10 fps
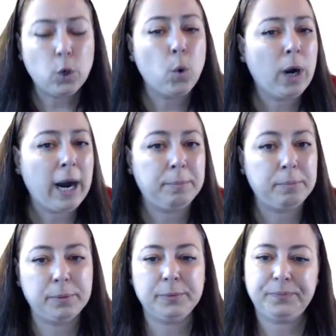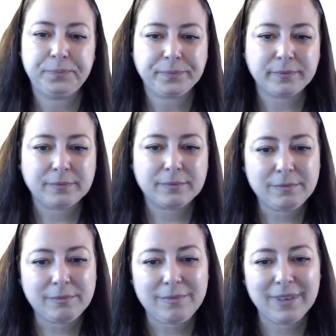hook up
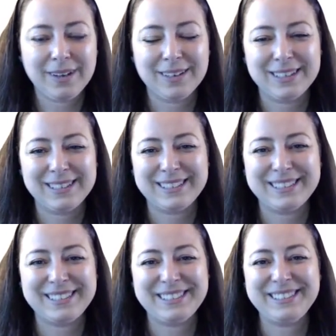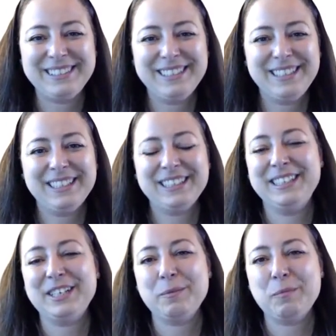
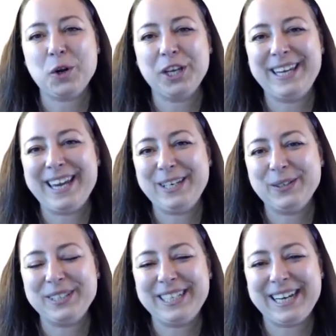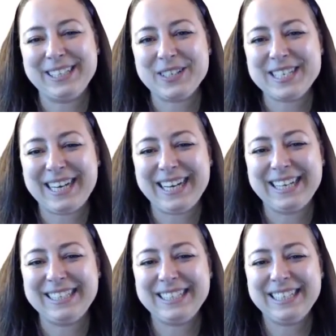the harmonic gate on the other
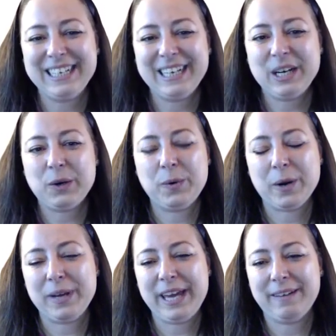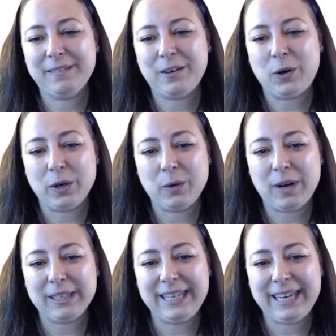side where we have only
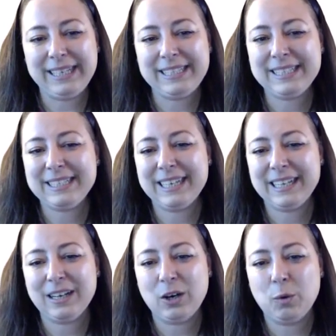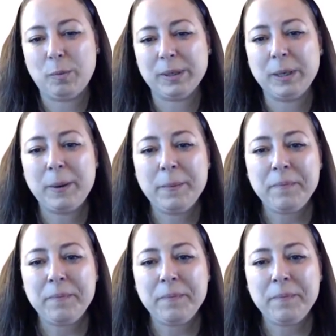one gate and open.